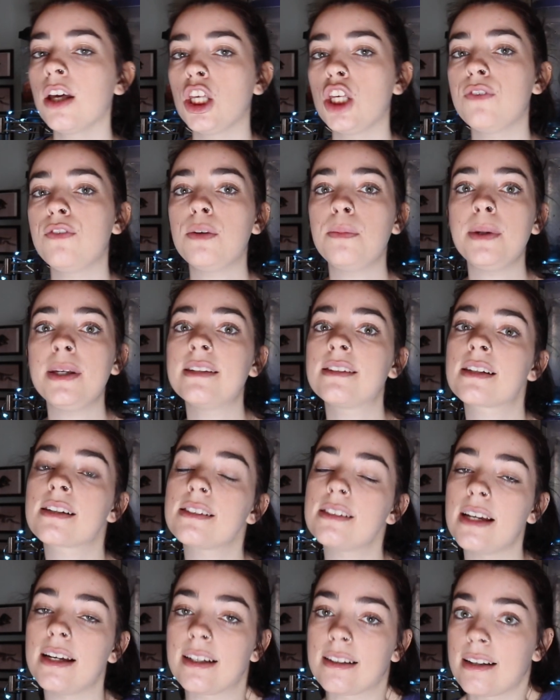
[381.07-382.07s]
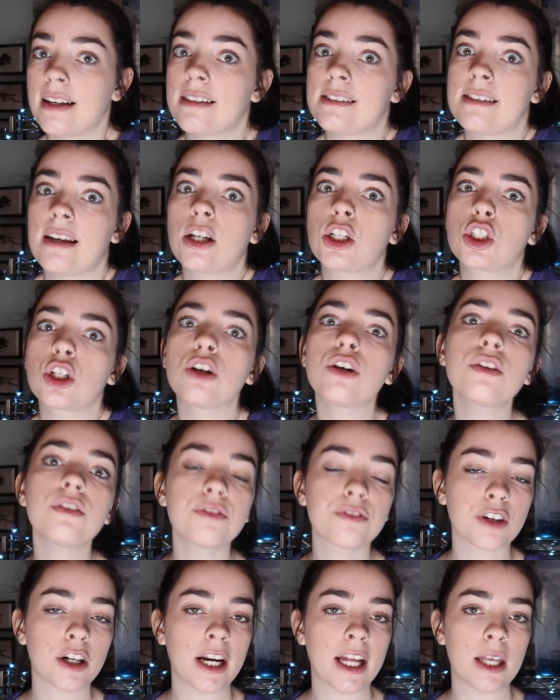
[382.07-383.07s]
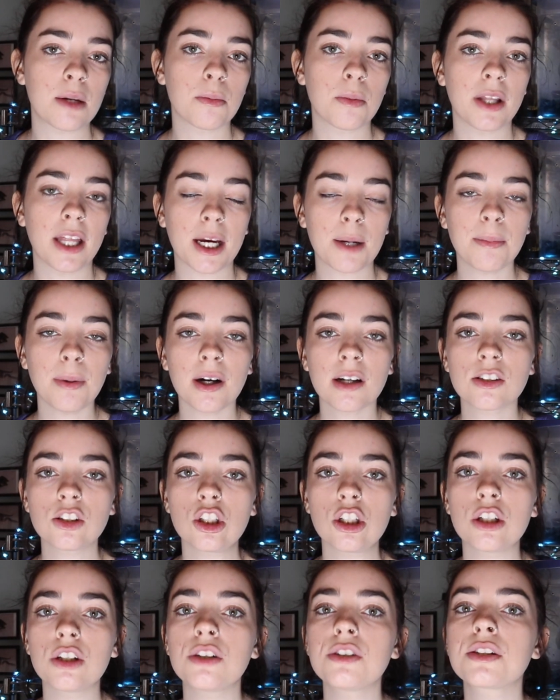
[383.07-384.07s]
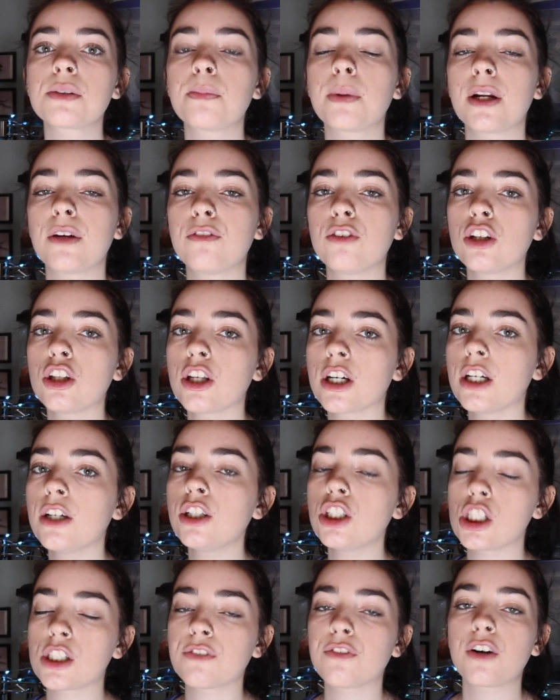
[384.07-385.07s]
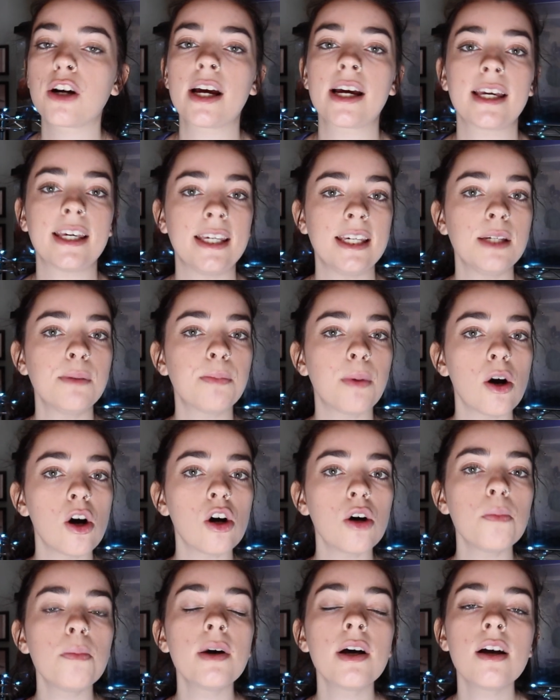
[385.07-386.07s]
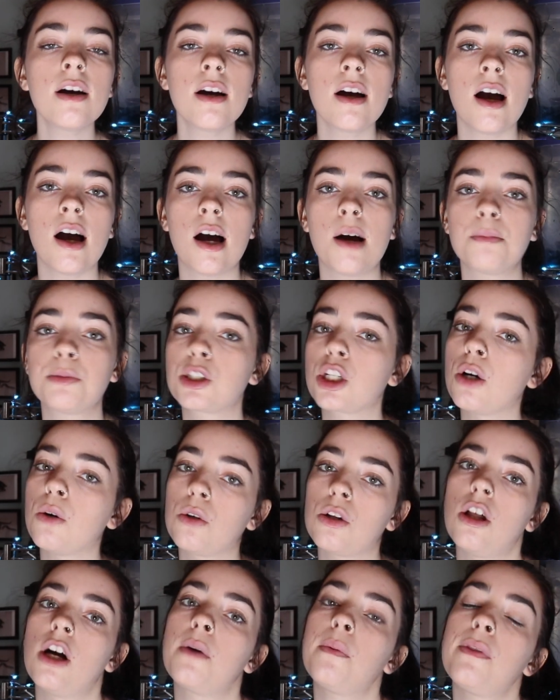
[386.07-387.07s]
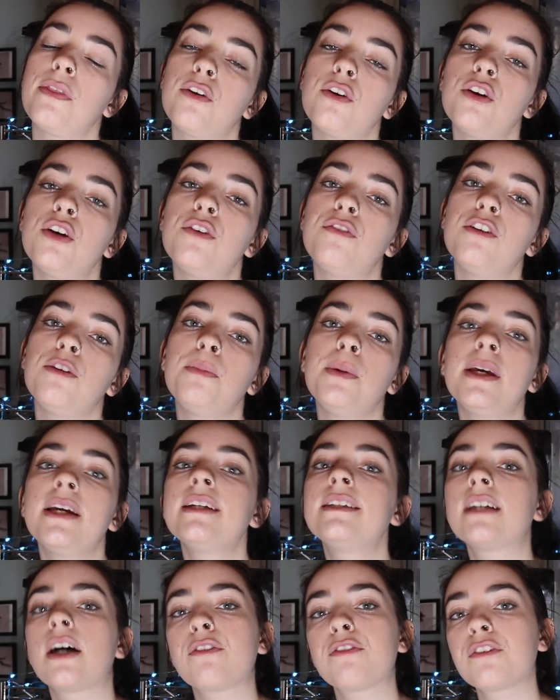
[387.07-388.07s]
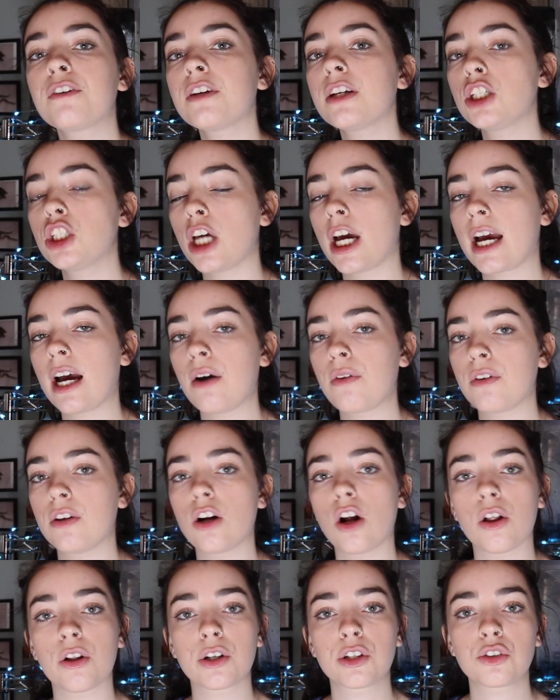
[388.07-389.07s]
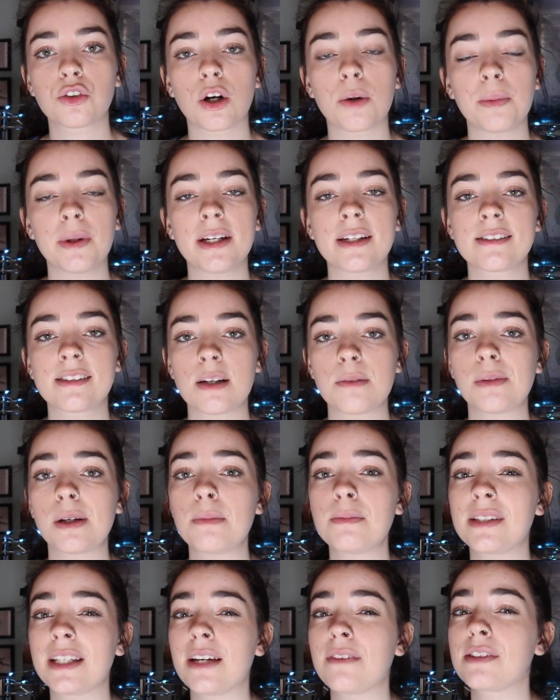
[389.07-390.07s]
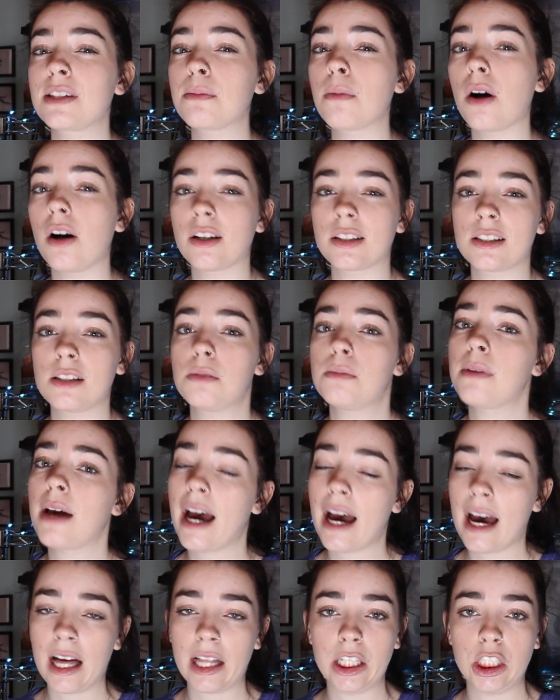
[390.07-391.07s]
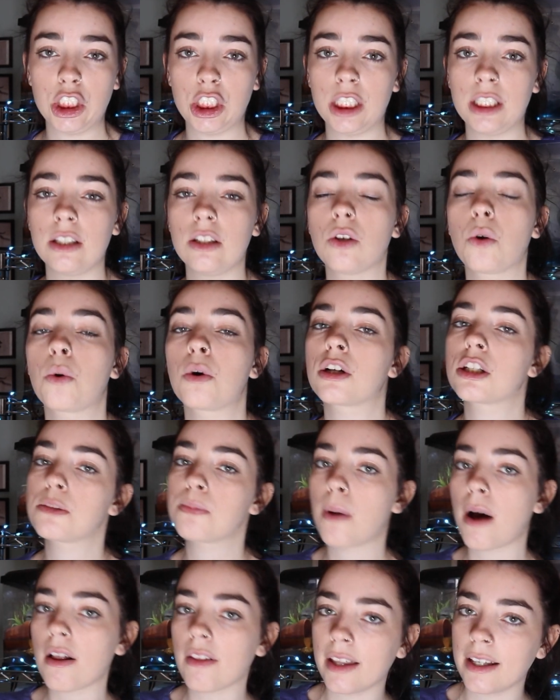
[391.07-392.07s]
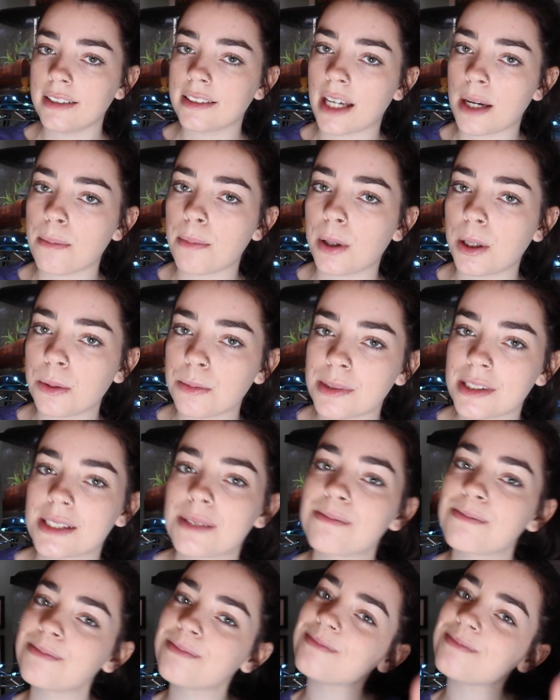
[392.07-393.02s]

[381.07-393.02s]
UVB is essential for an animal like box turtles, but if you're looking just for a heat bulb to go along with your UVB, definitely check out the dollar store because sometimes they have some awesome halogen or spotlight type bulbs.